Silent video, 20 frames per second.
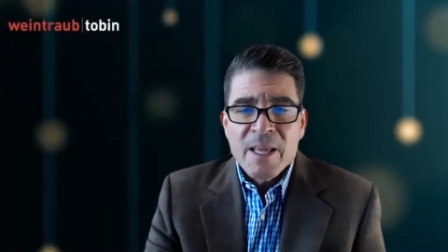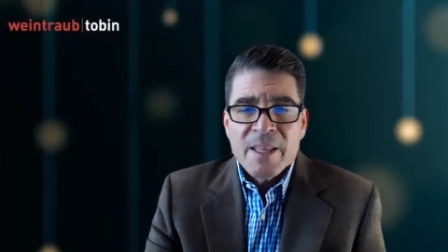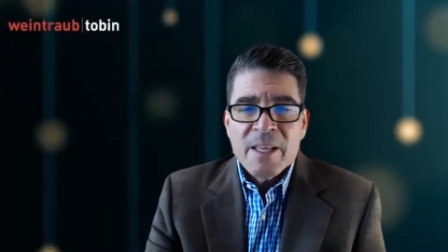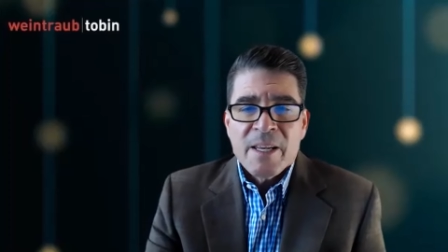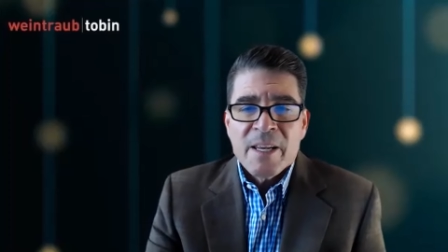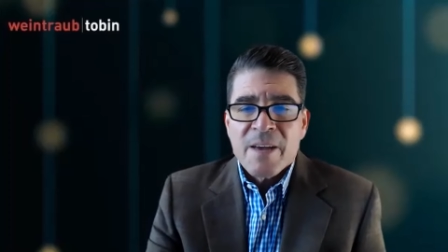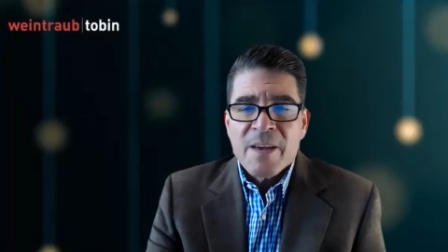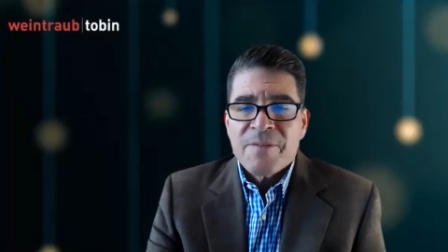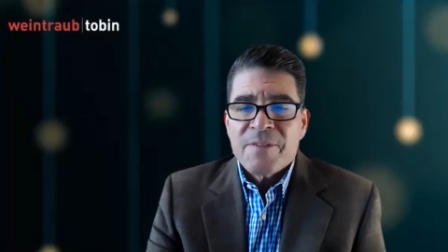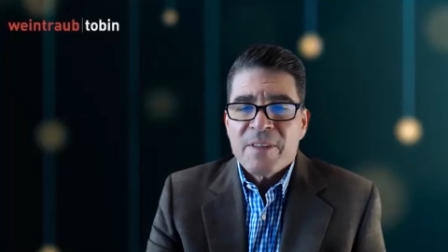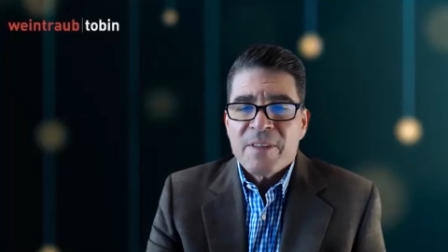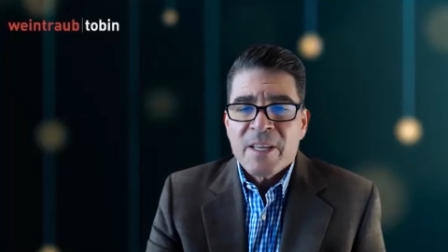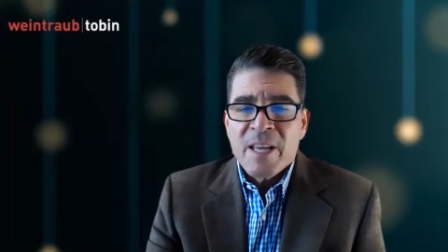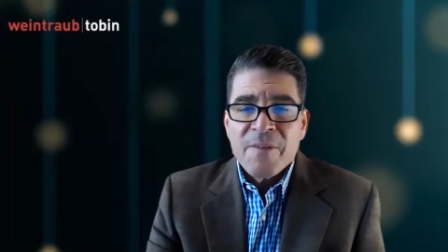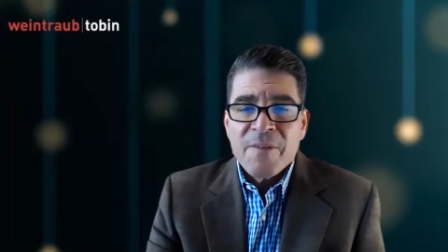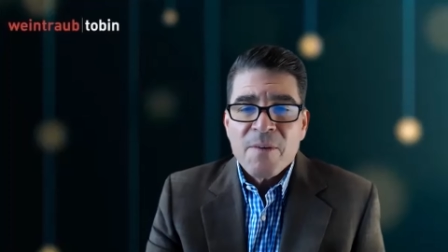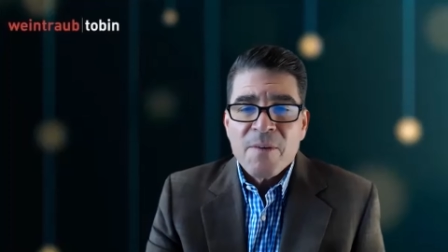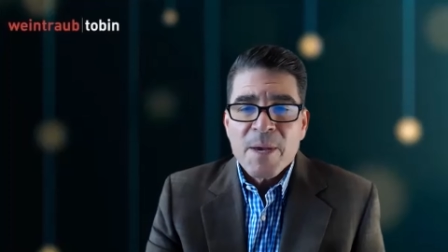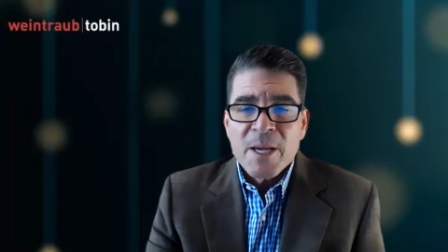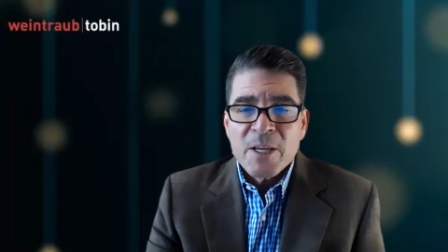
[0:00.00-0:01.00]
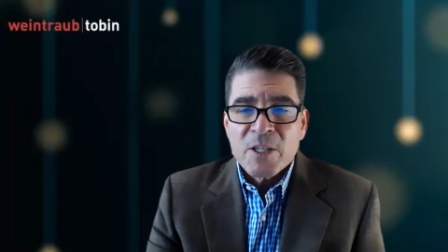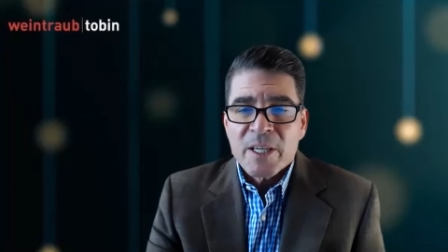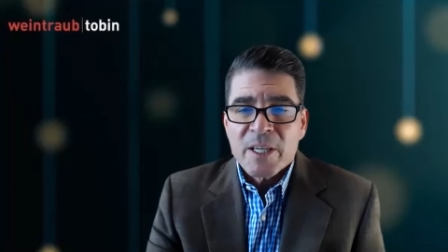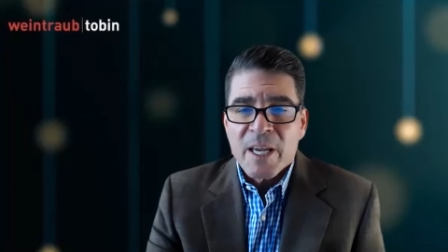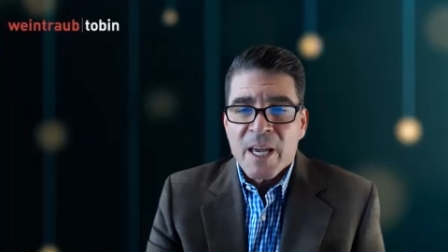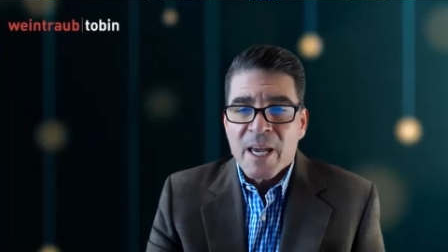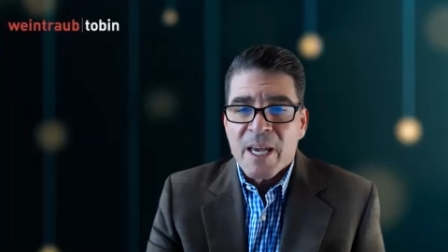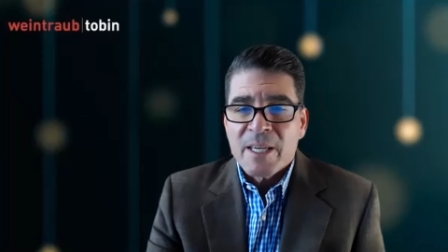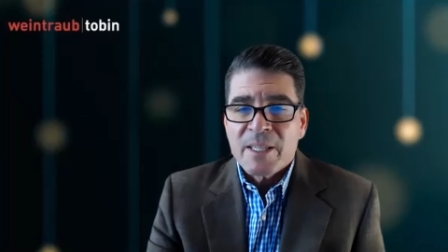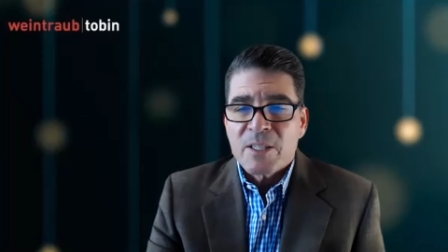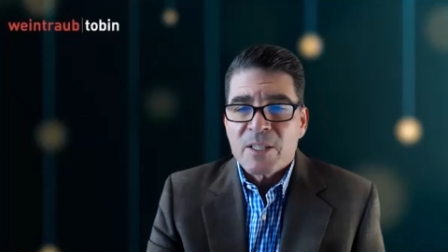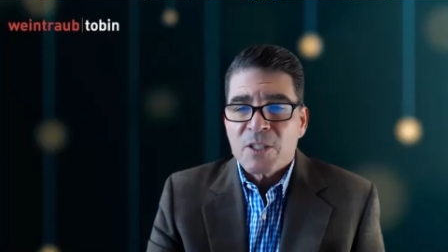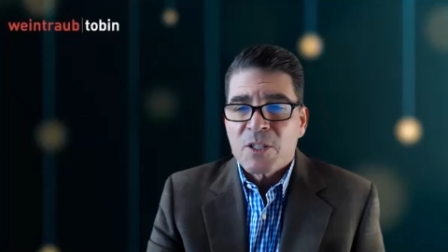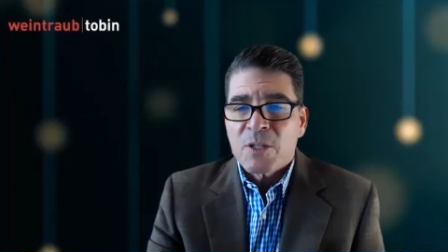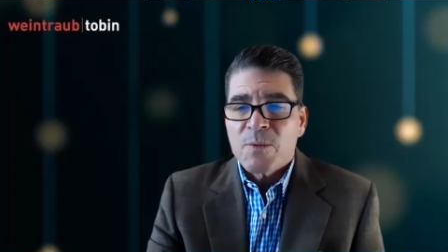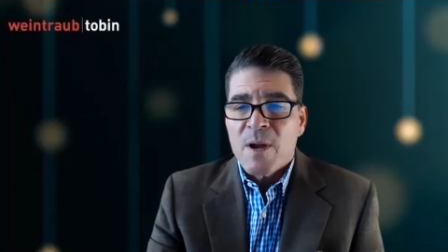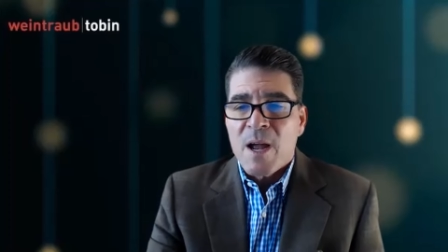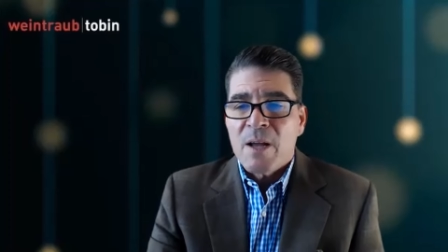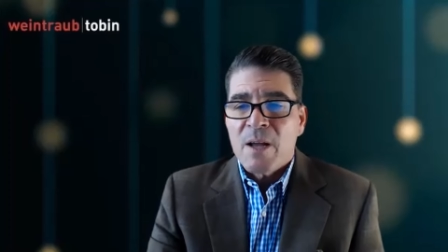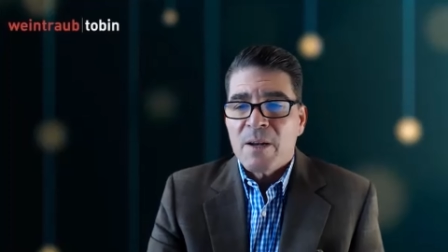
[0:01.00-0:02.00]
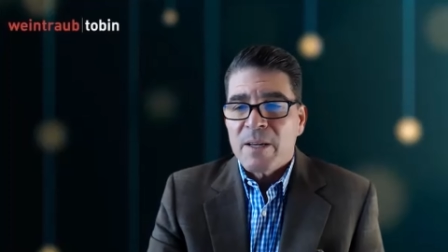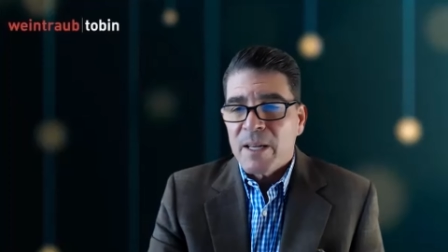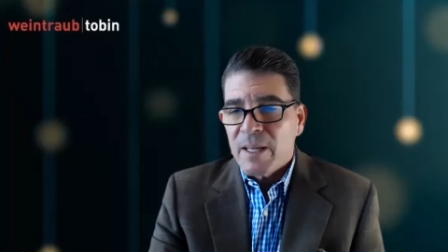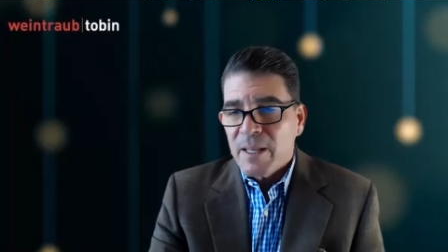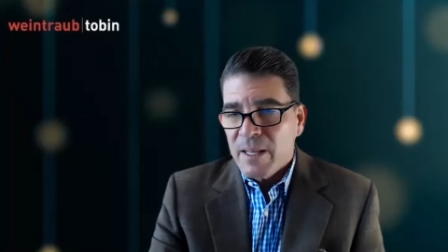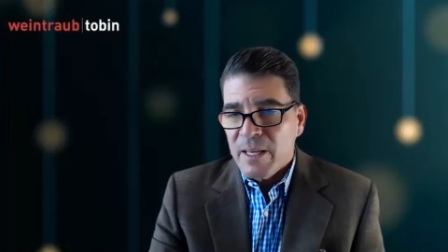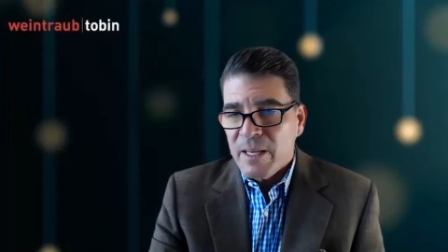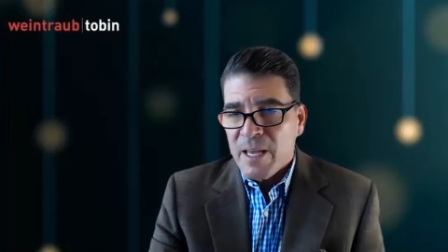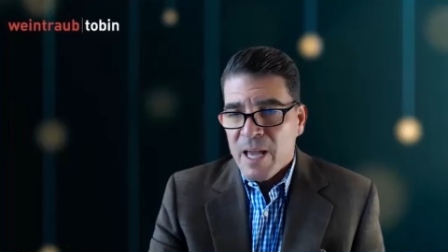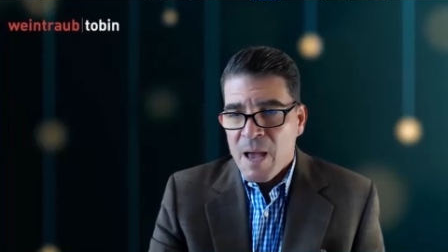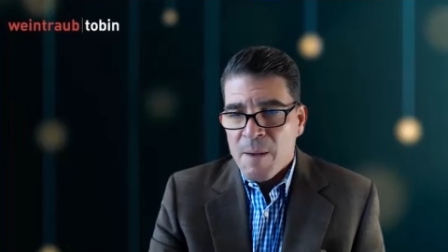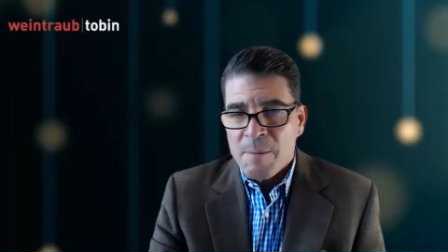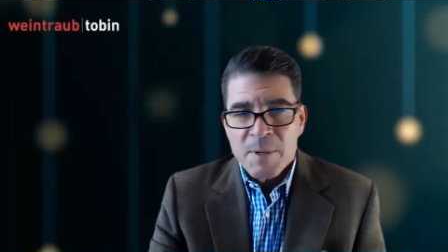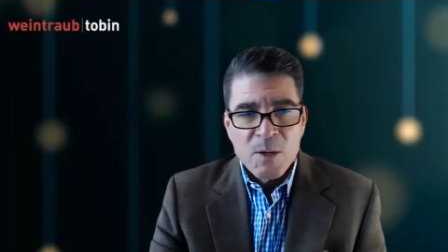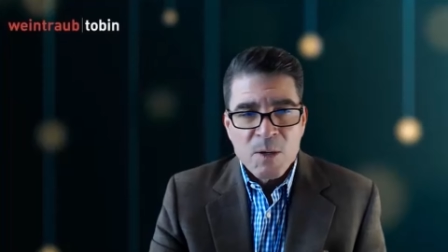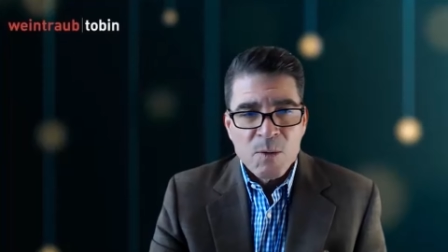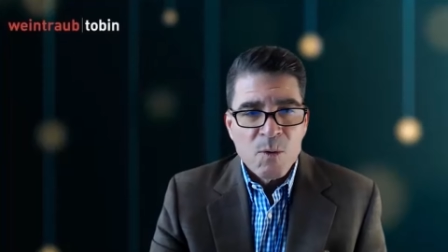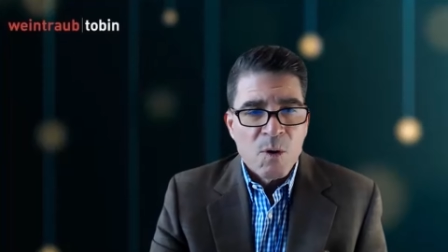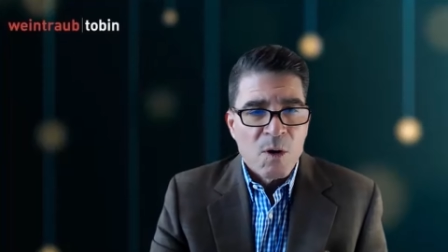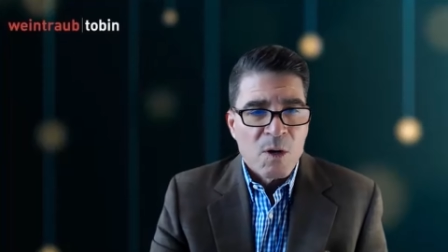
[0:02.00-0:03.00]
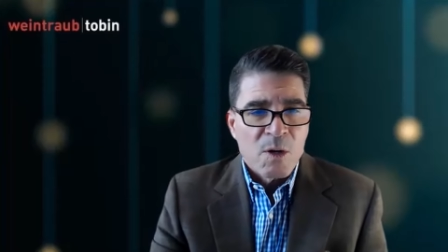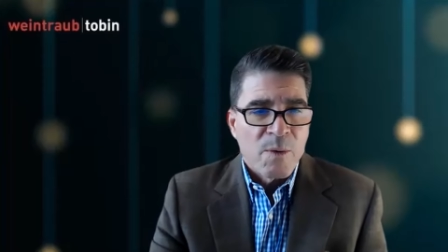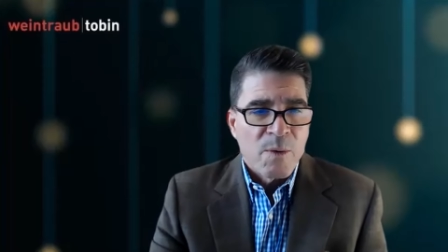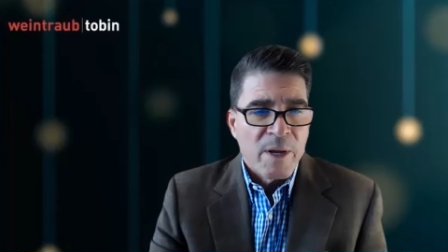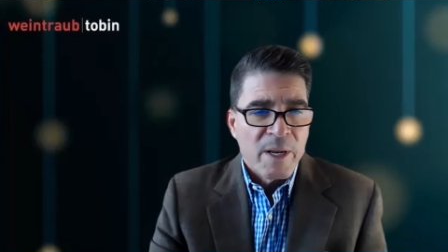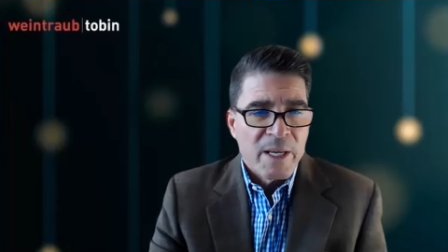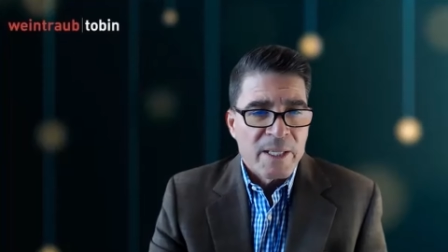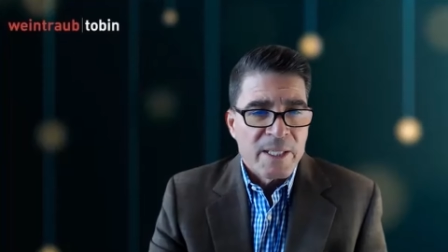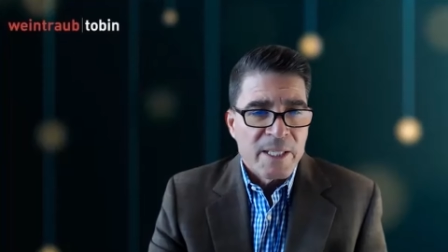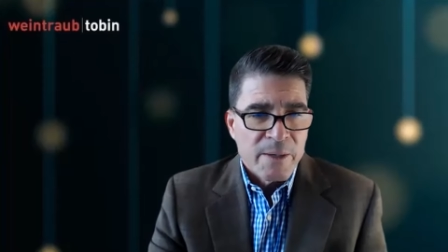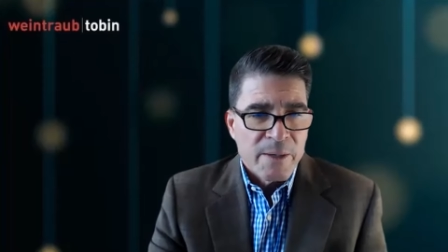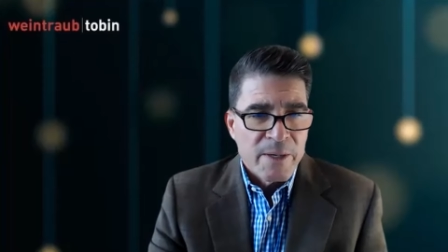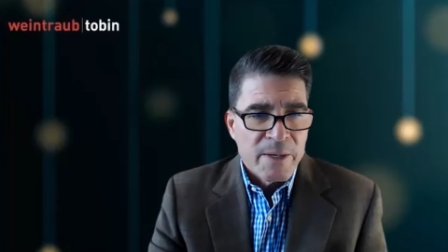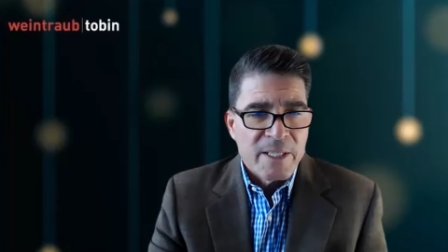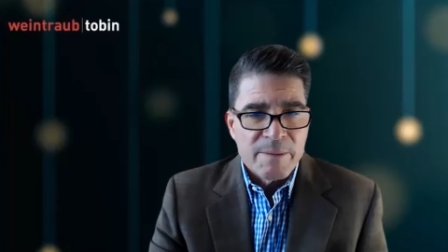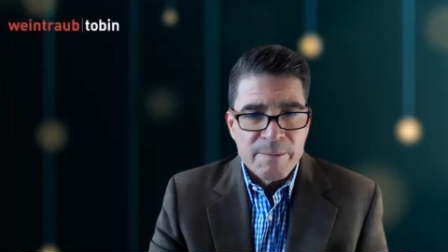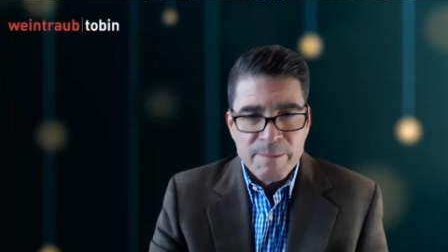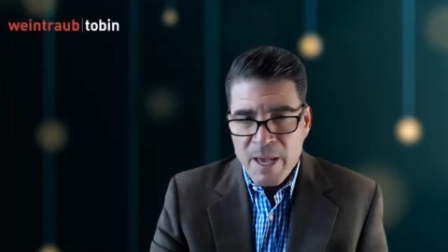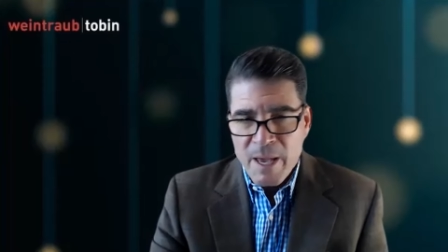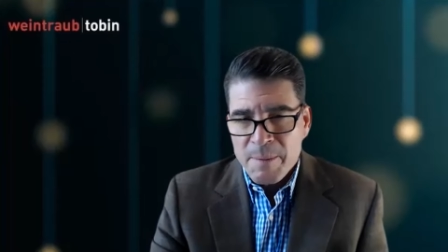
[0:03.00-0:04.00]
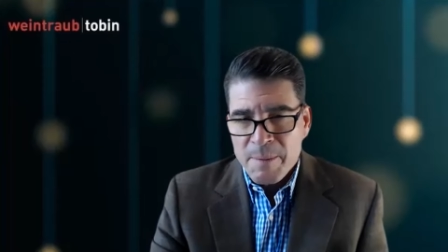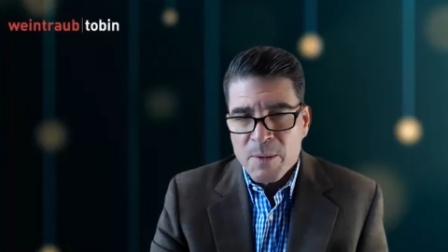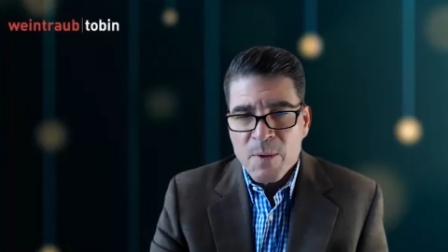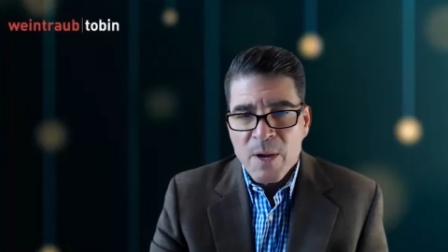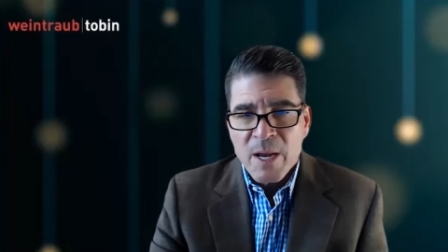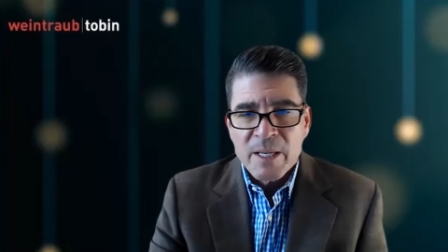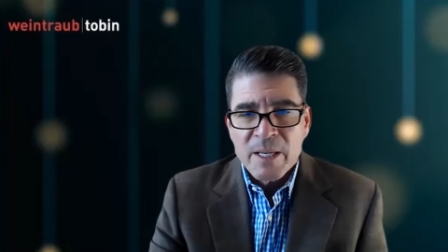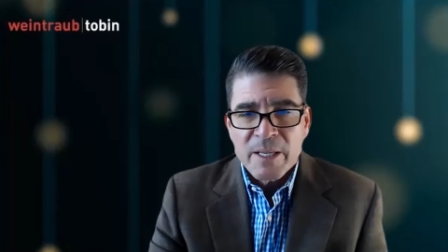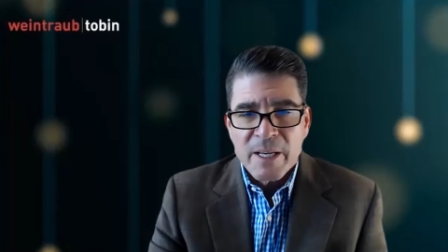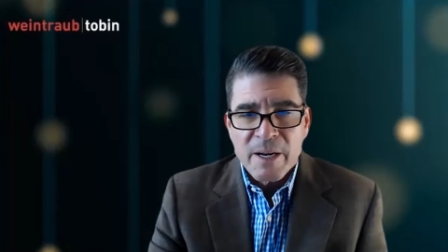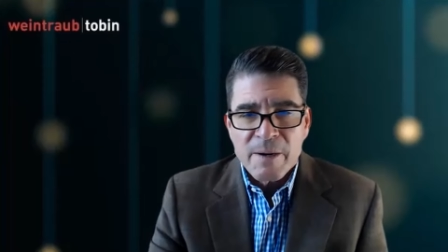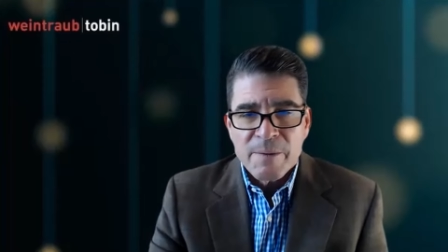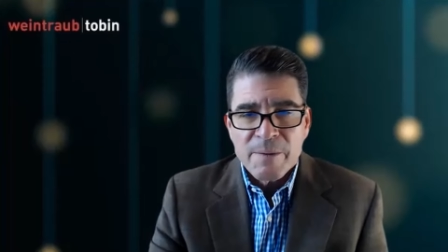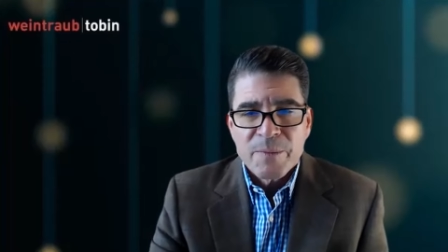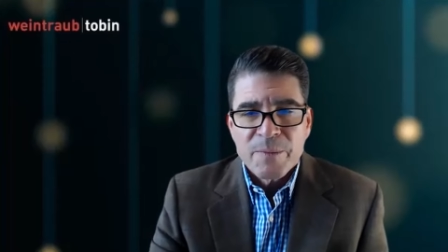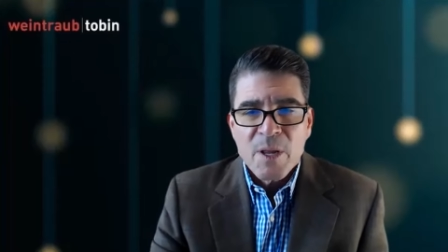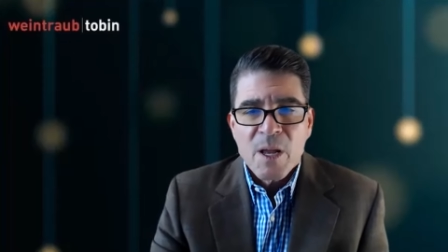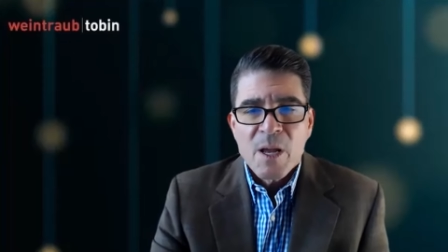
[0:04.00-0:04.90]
the, nef- the defamation case surrounding the Emmy Award winning series Baby Reindeer.